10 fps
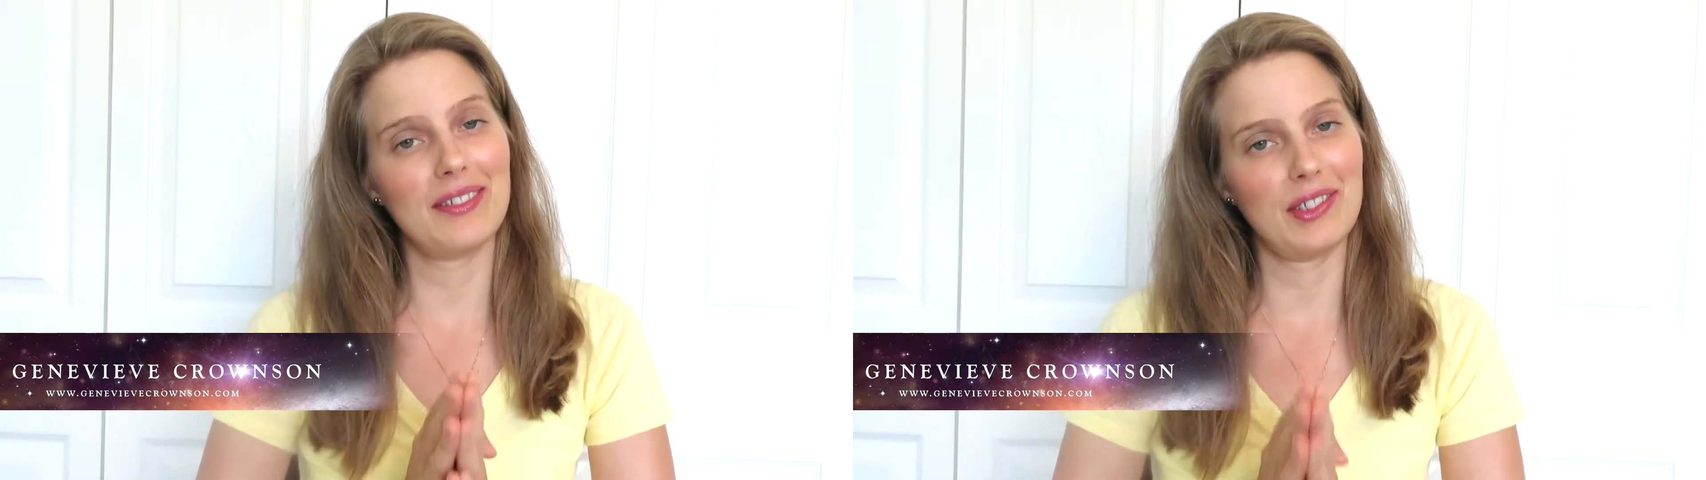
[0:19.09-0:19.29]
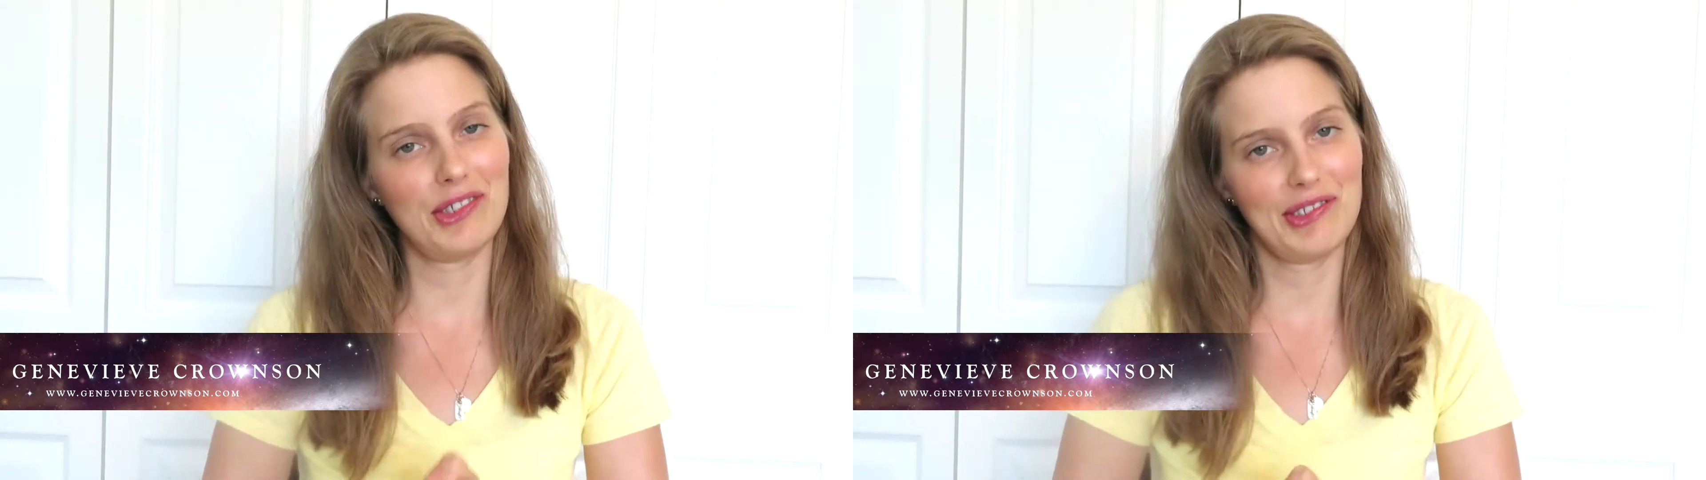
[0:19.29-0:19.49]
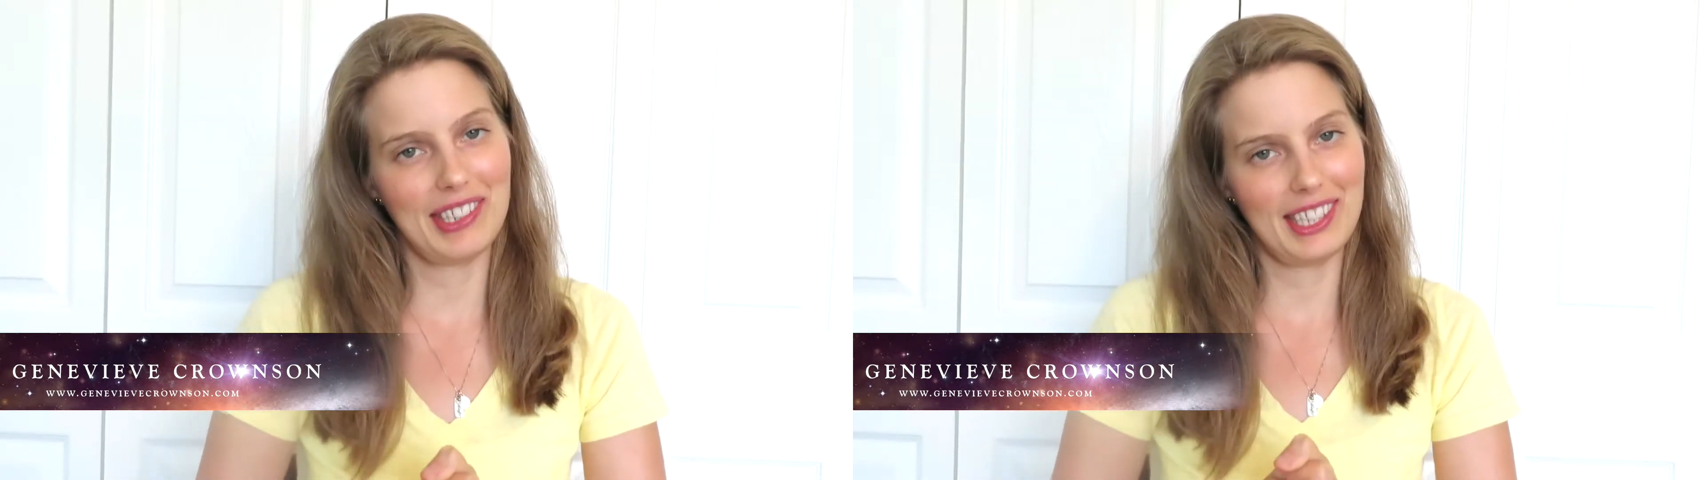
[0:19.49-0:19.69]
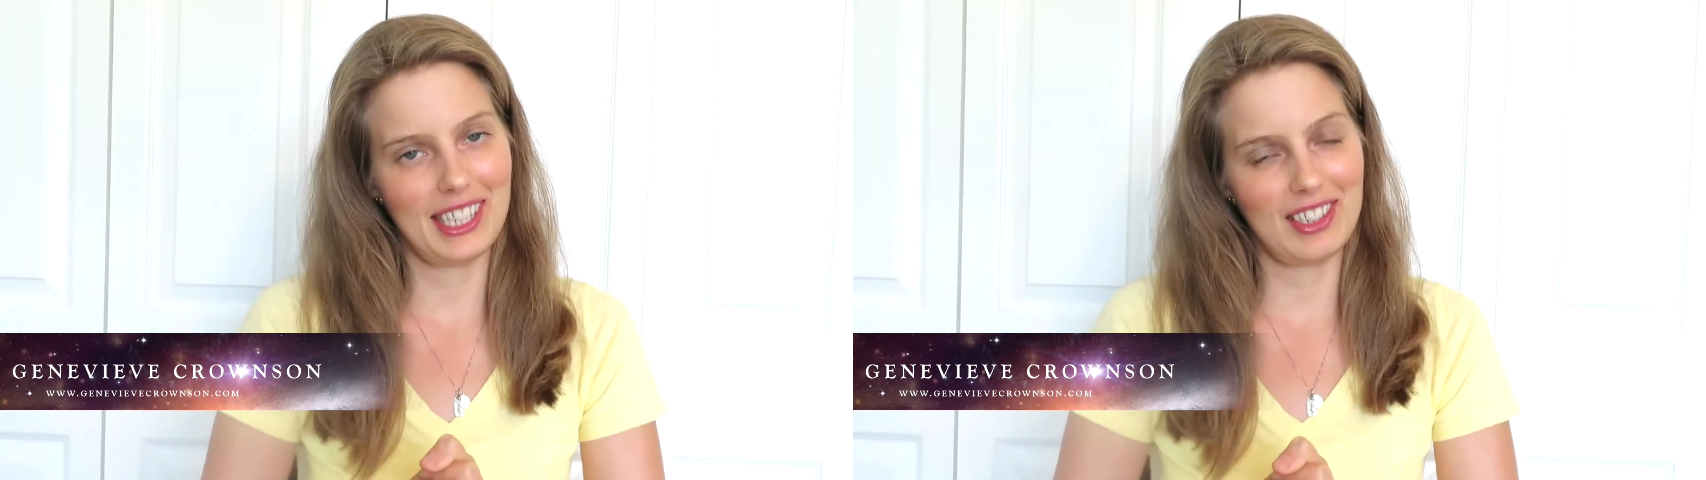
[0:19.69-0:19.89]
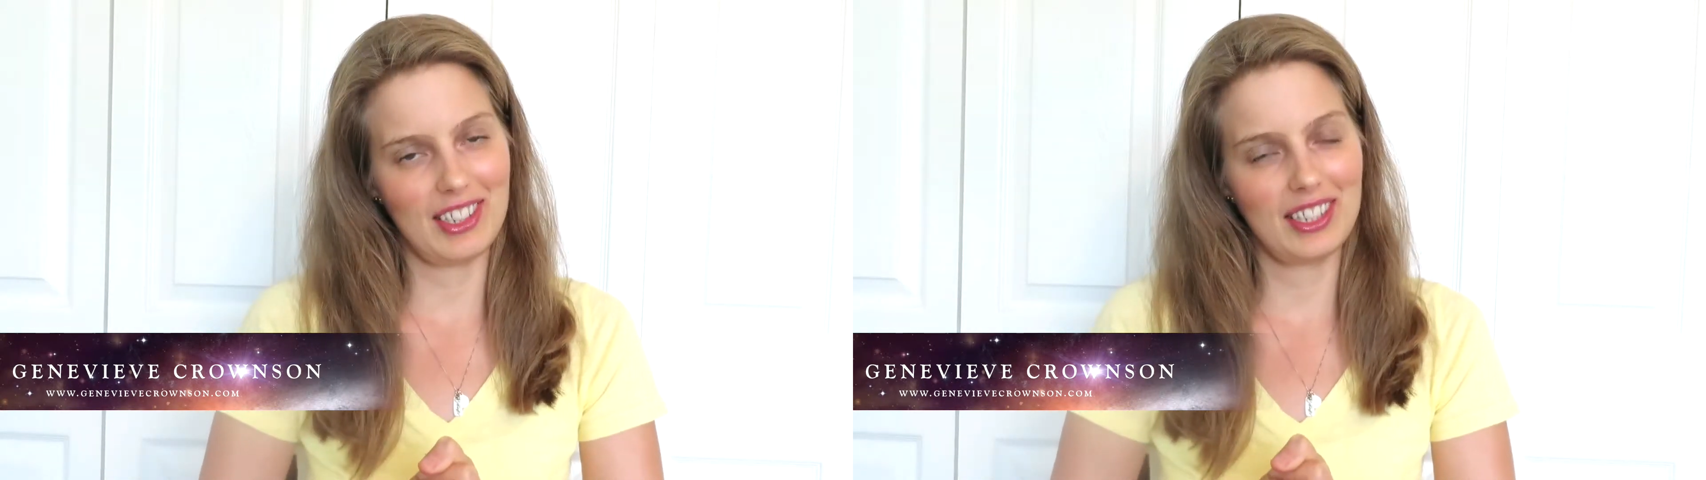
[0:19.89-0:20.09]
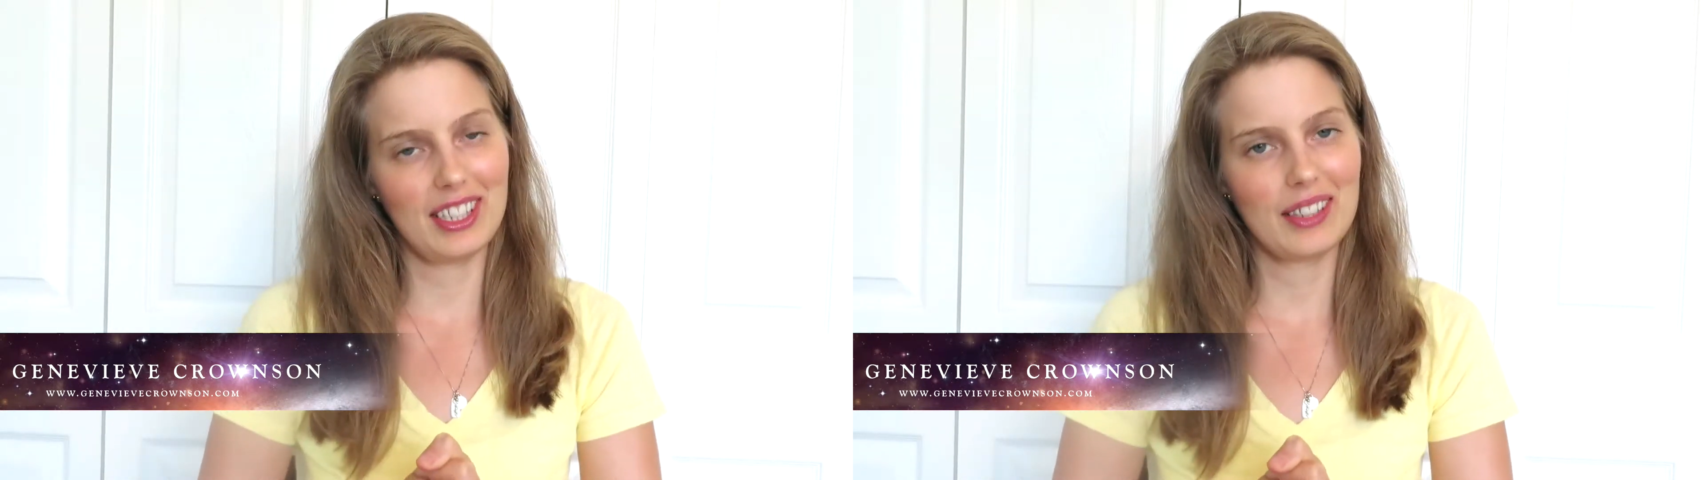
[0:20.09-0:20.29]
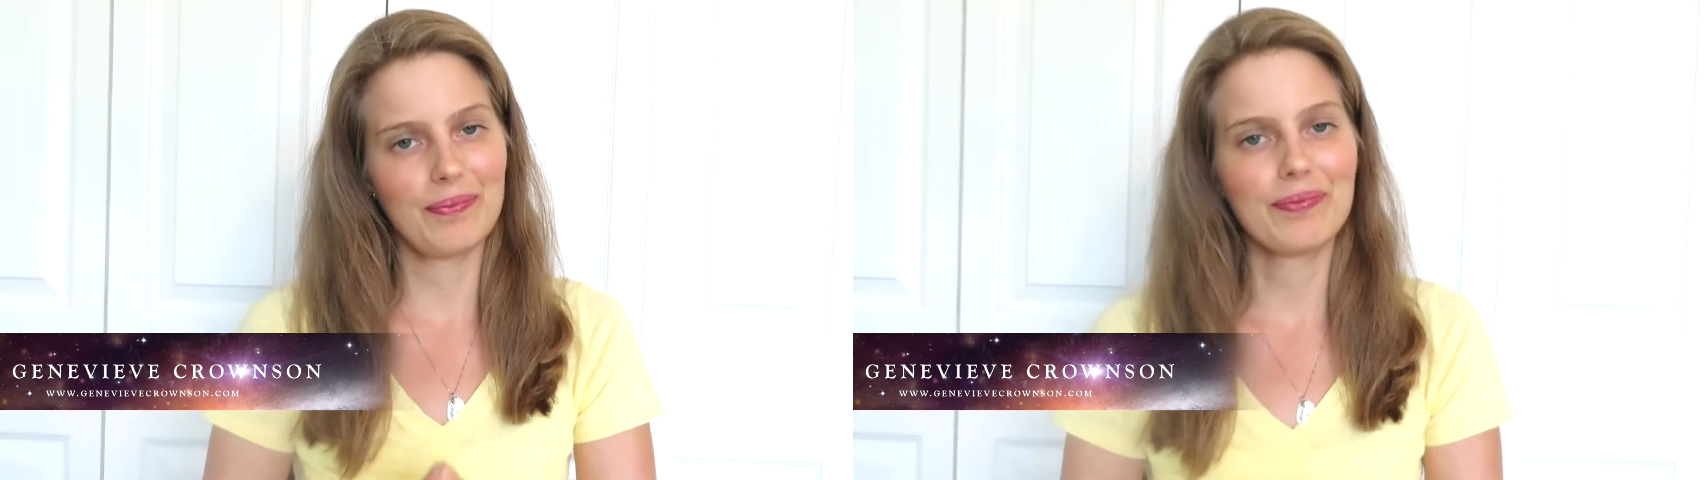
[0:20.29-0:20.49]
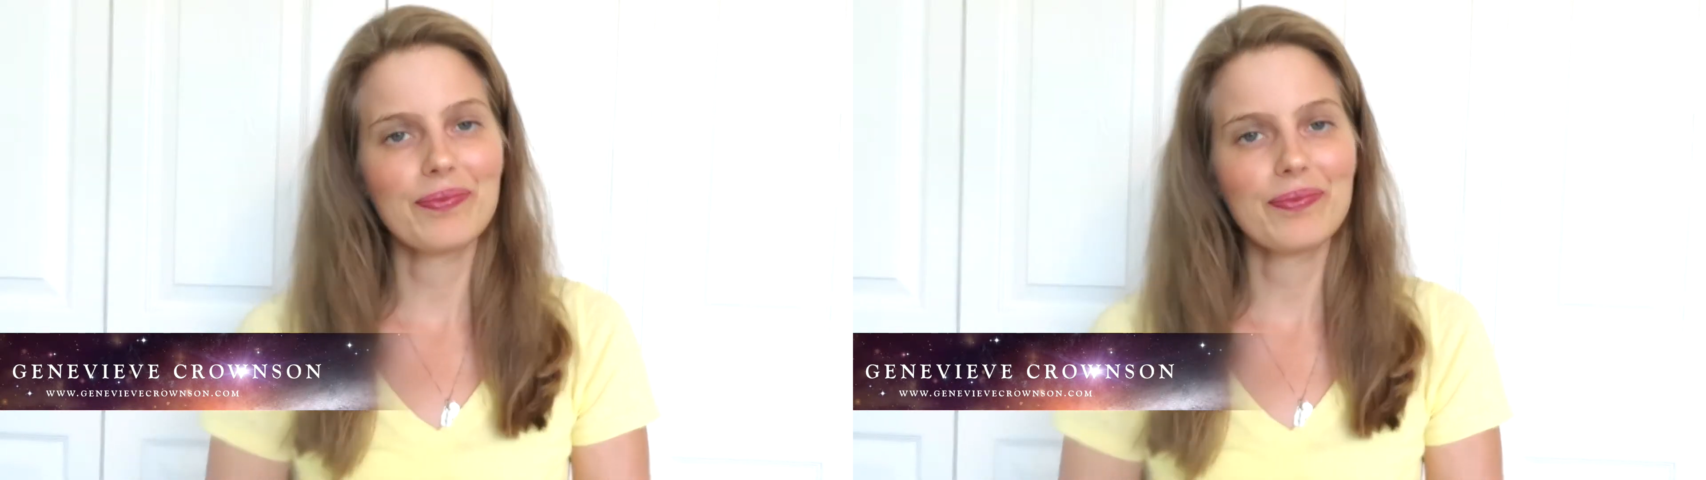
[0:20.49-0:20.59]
difficult decisions.